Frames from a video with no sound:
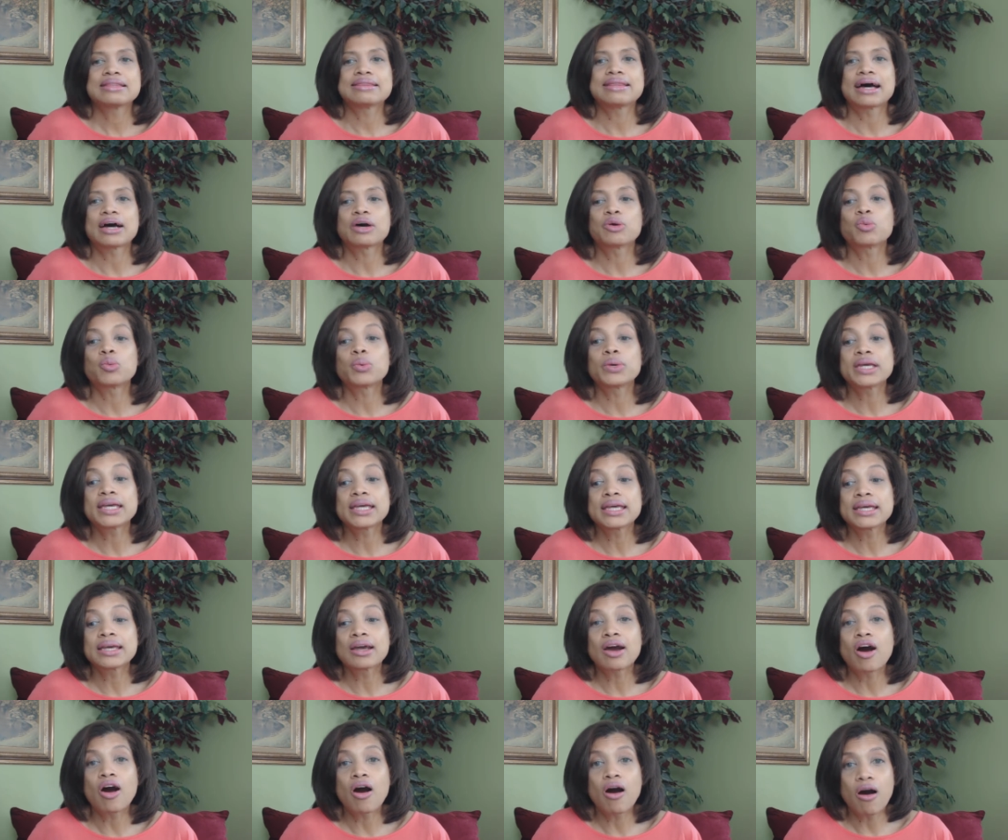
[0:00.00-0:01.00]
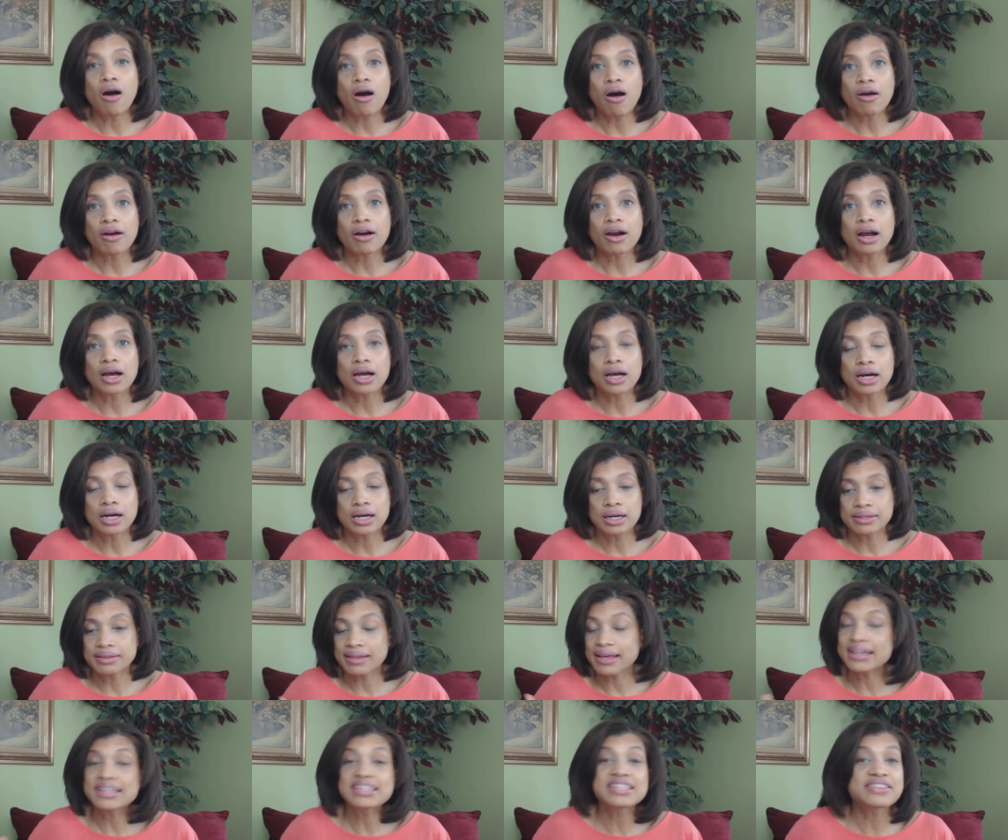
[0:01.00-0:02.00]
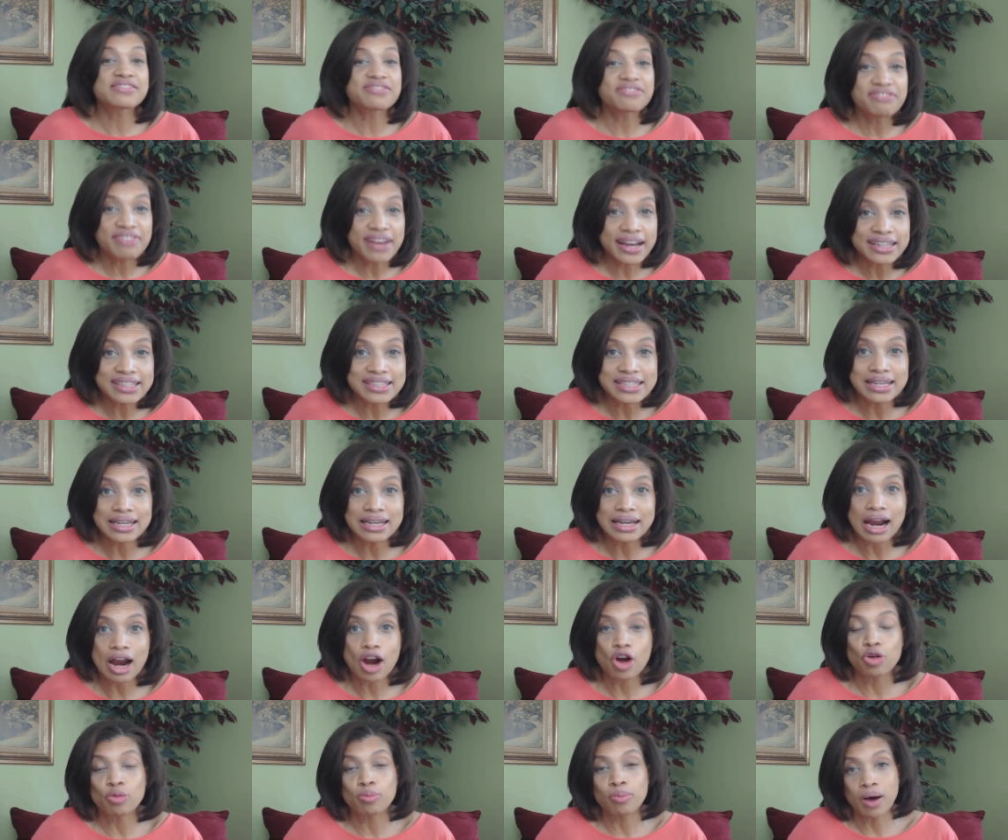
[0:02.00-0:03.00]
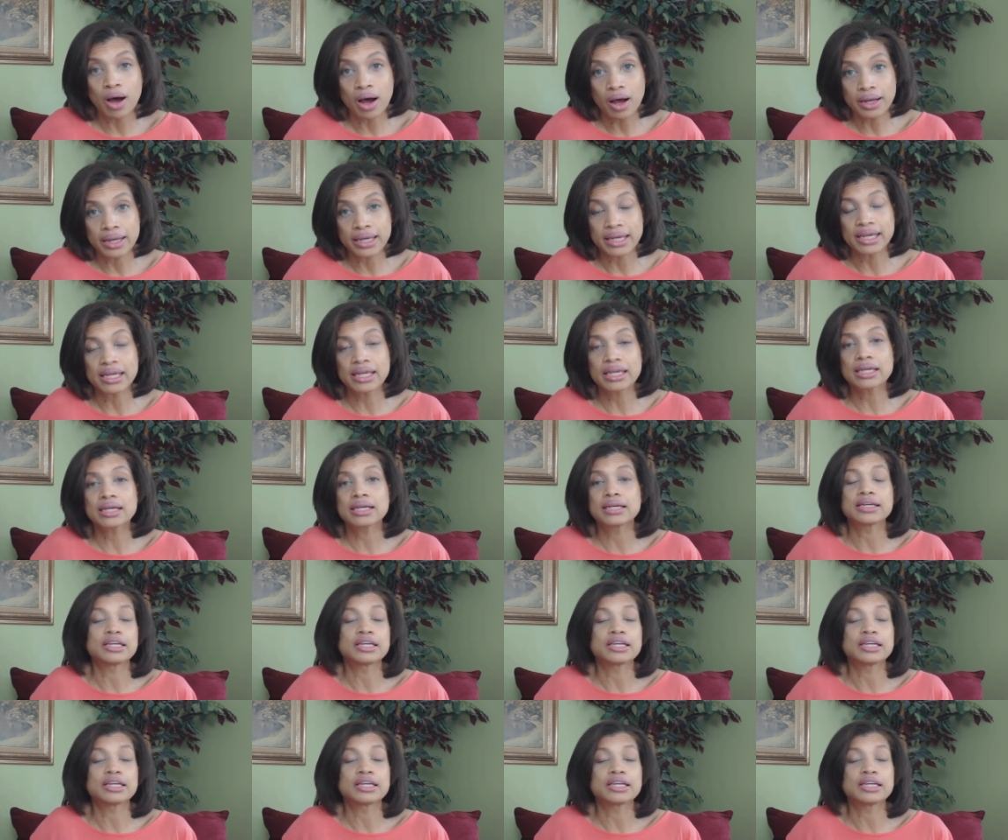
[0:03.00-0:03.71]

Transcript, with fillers: that we are uh, that's affecting our body,